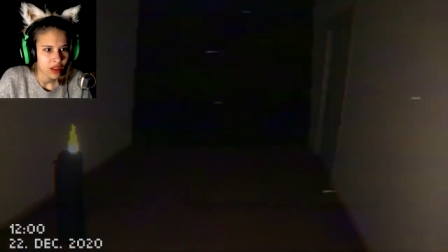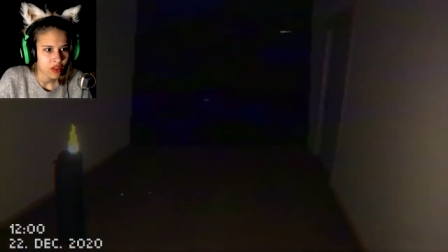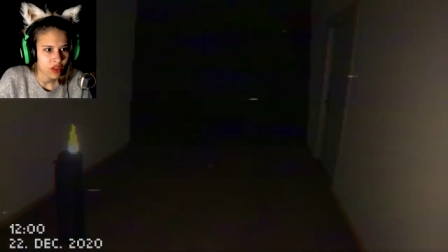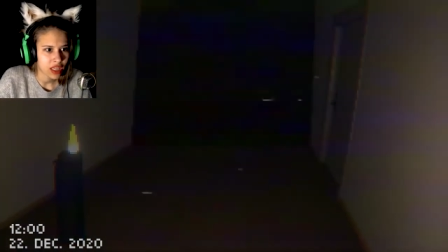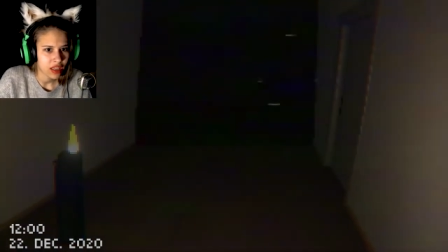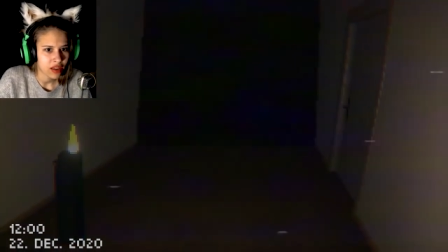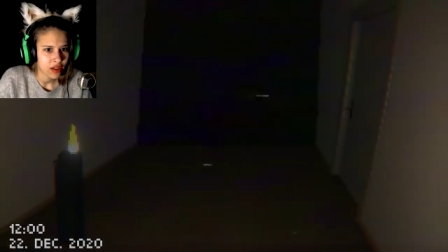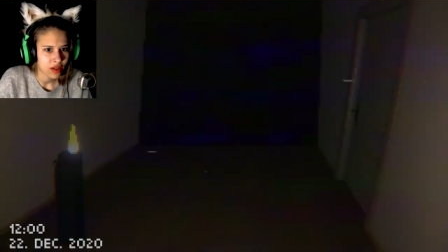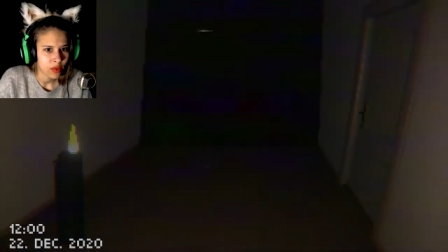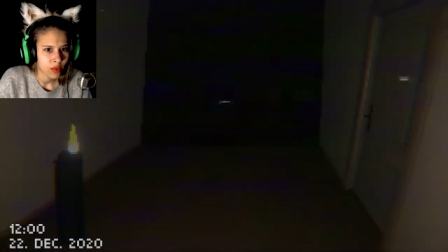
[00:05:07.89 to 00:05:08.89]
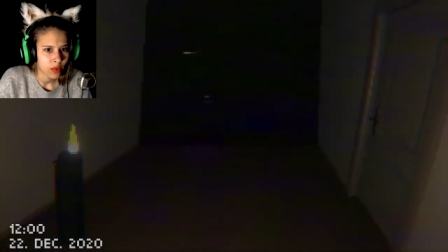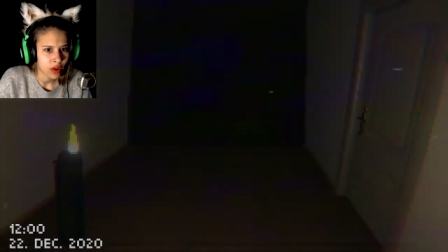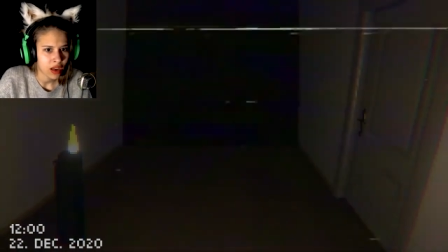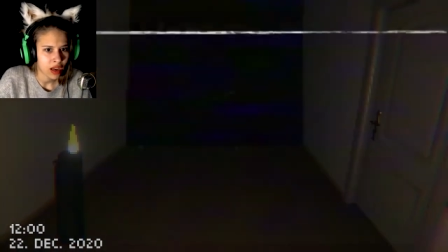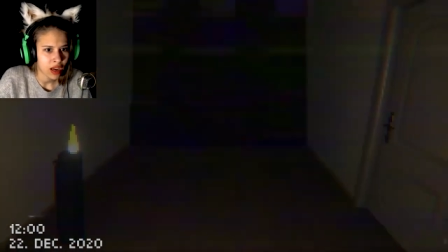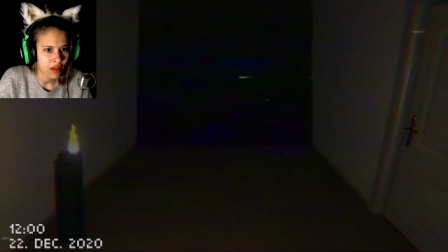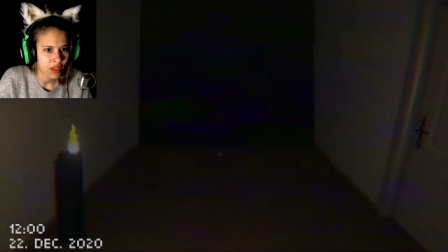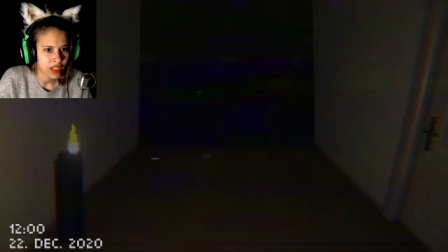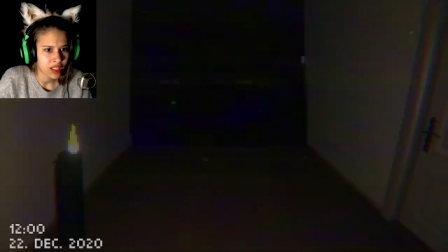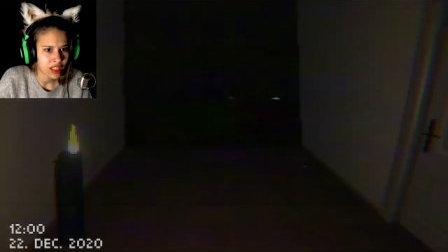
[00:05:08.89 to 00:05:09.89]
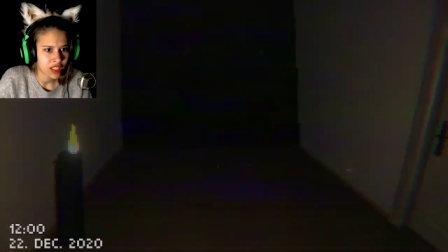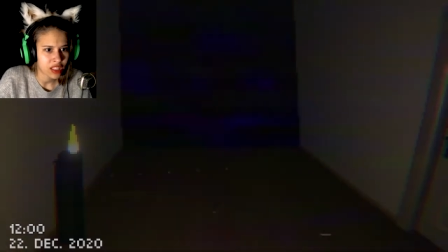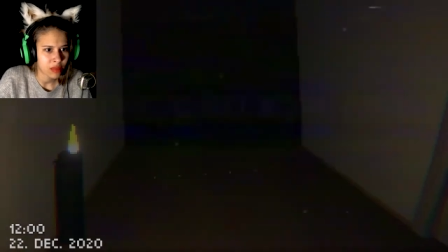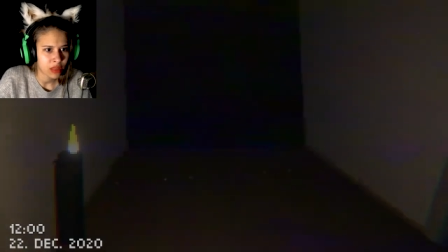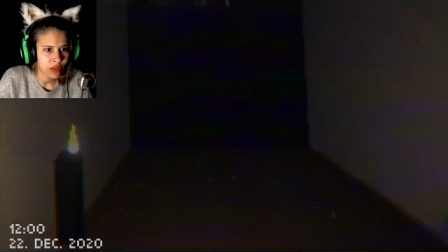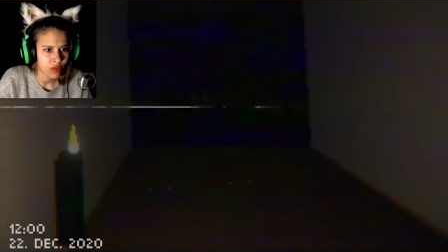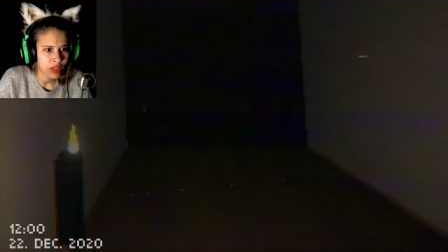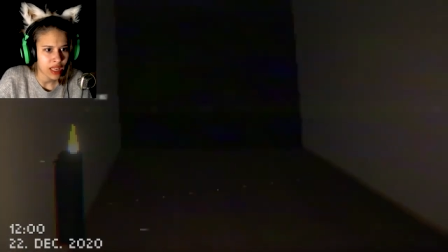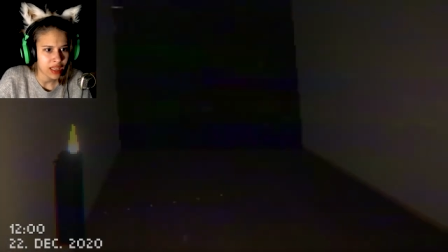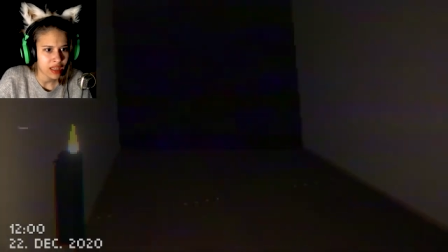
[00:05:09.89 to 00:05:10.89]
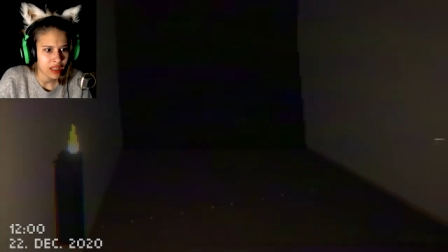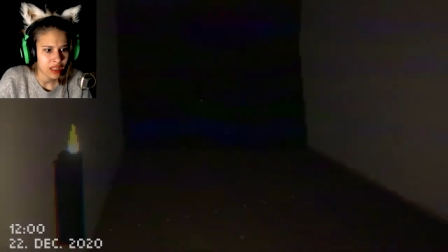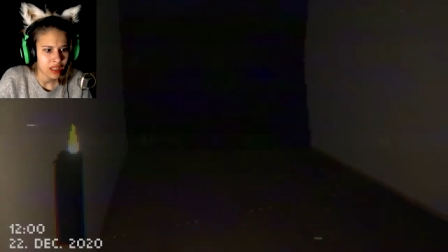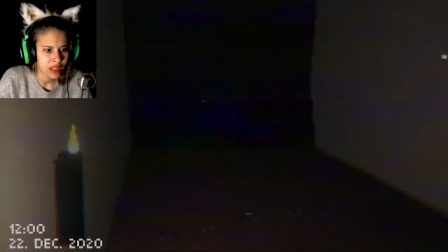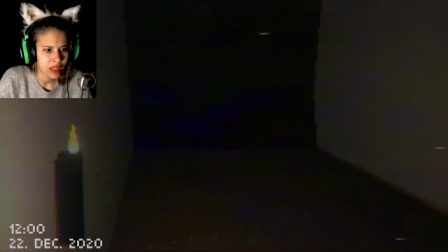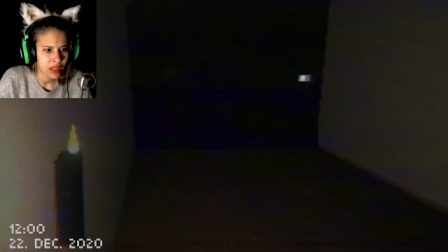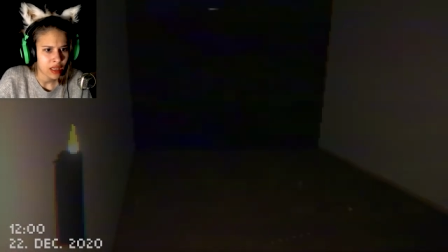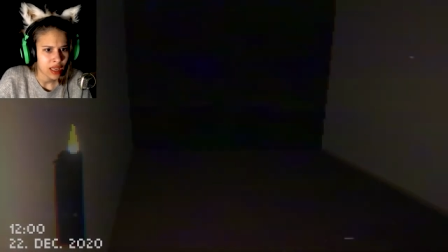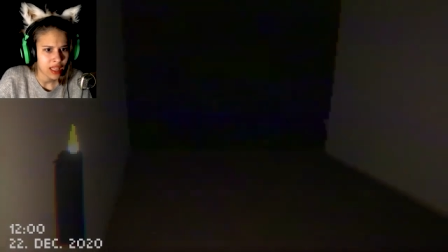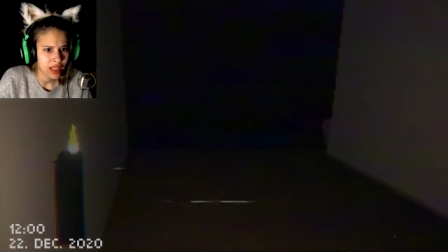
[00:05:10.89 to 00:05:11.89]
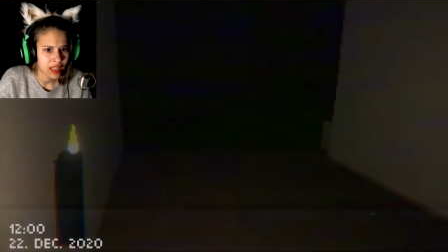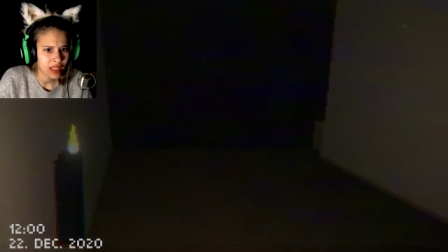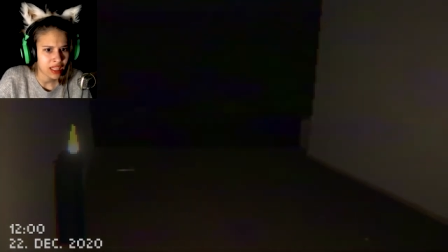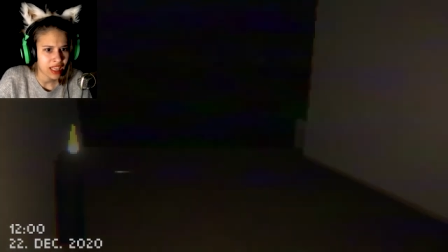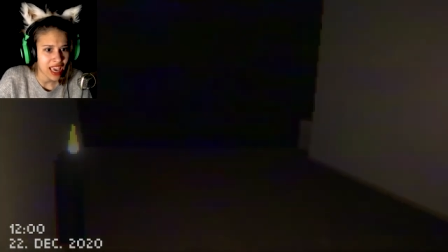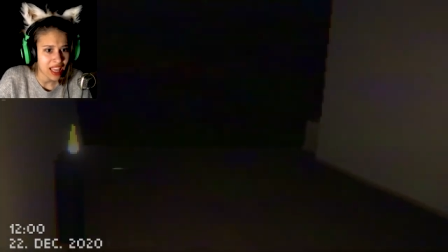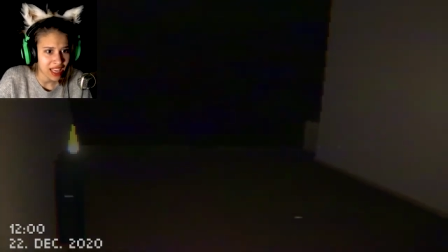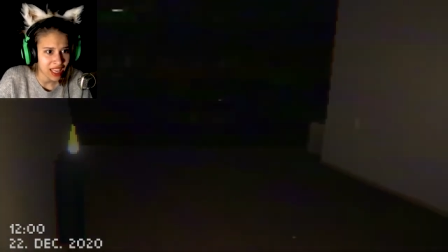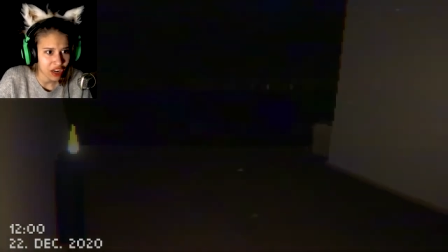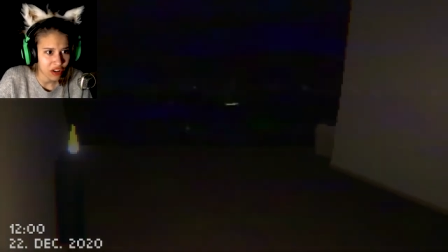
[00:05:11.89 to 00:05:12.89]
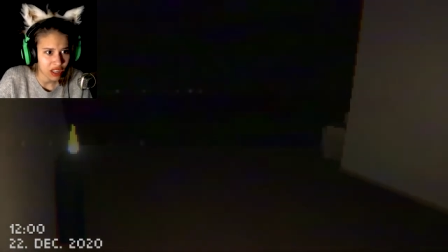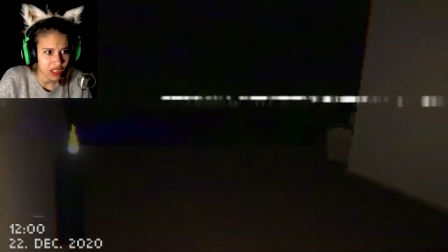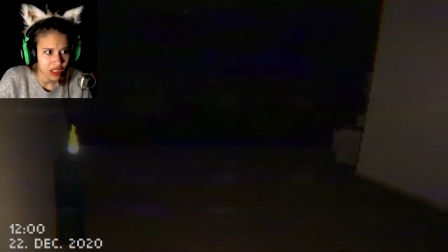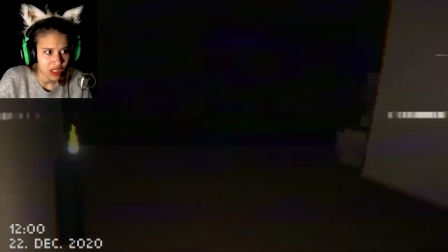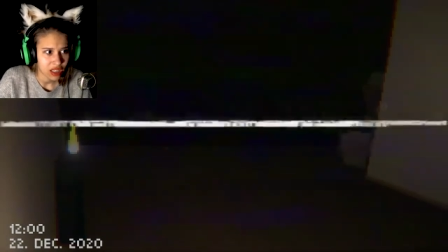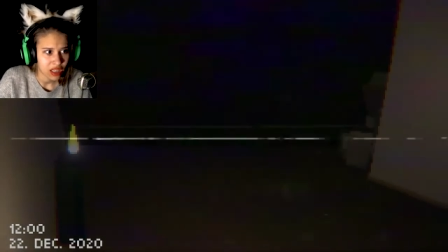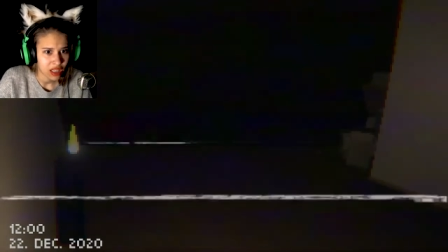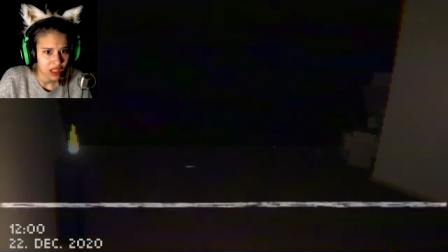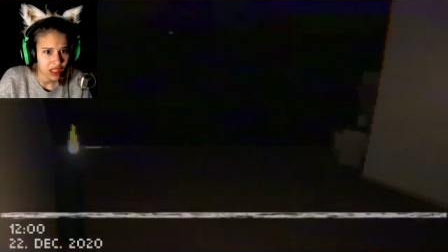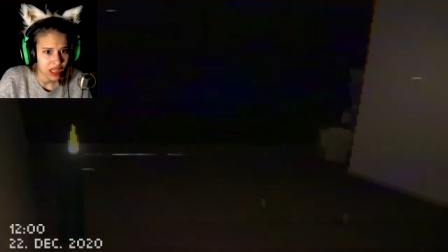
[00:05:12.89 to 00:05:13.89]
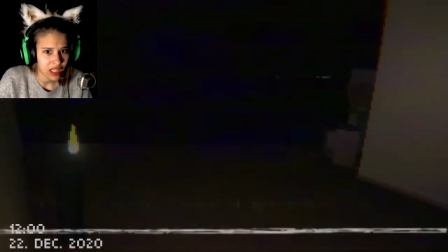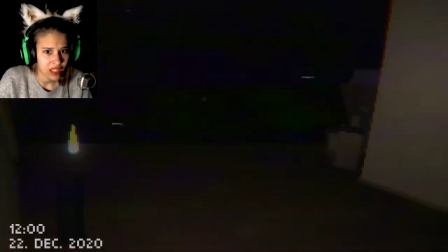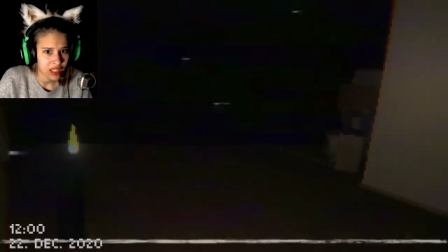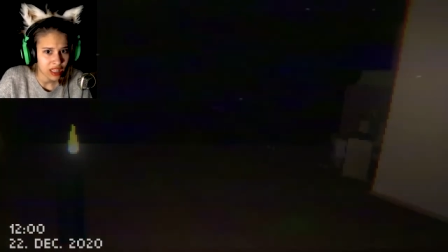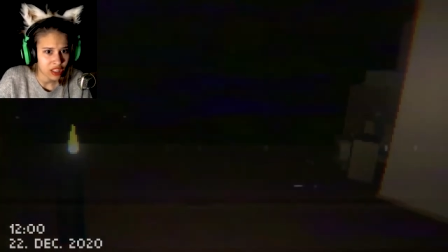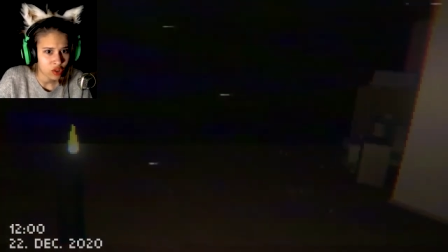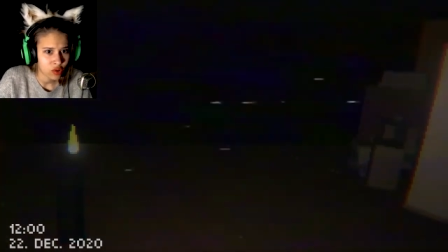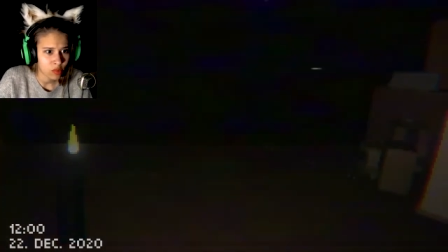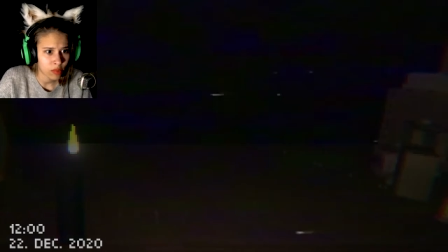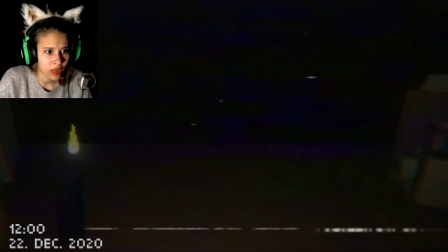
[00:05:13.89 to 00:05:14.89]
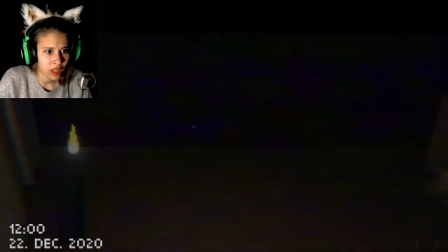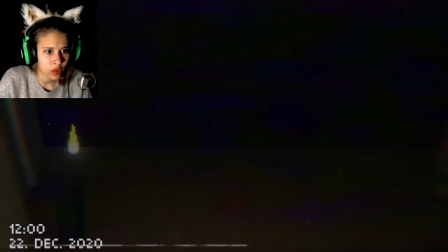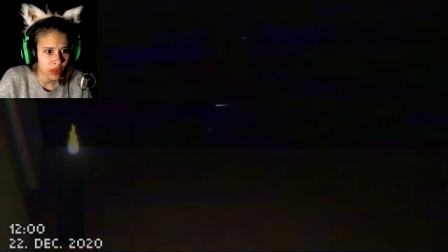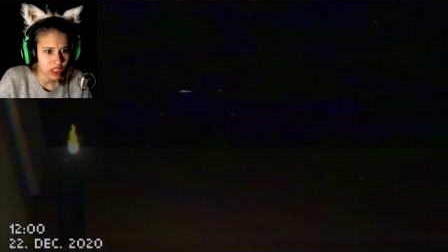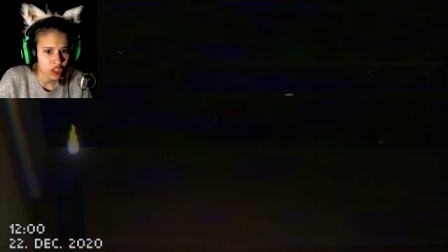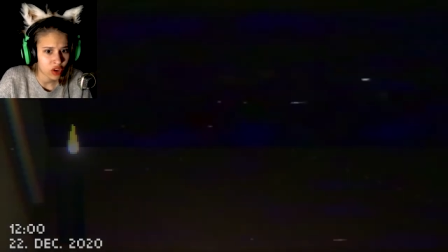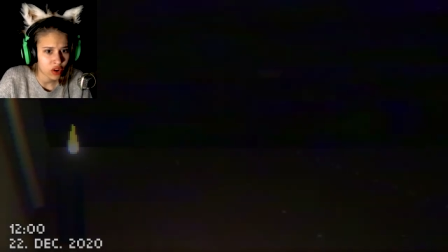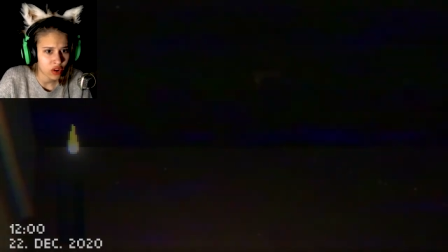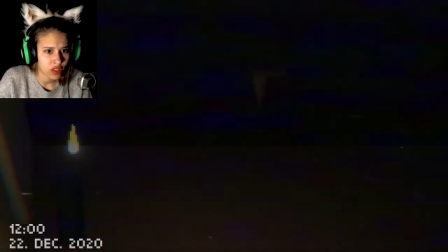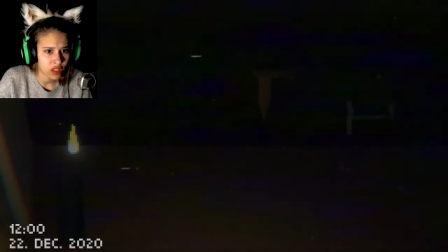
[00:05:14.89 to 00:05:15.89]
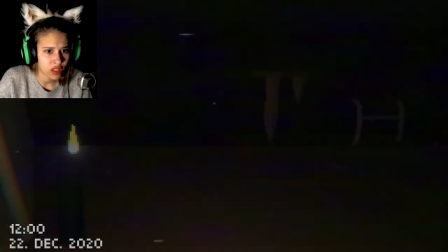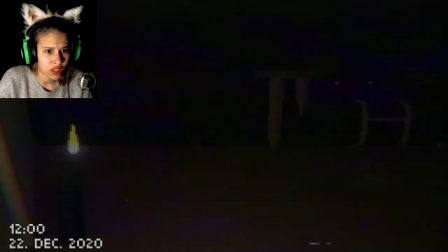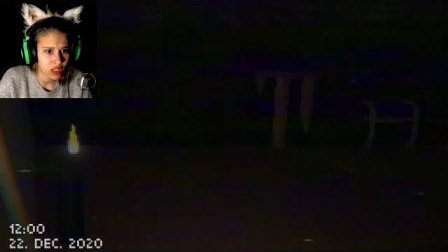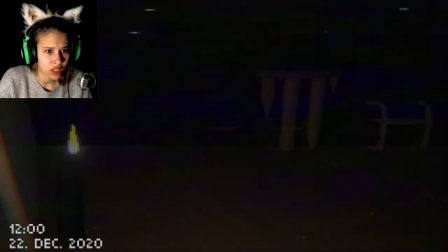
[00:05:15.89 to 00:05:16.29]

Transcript: Okay. How does this demon look like? And can I hear it? That's like two main questions.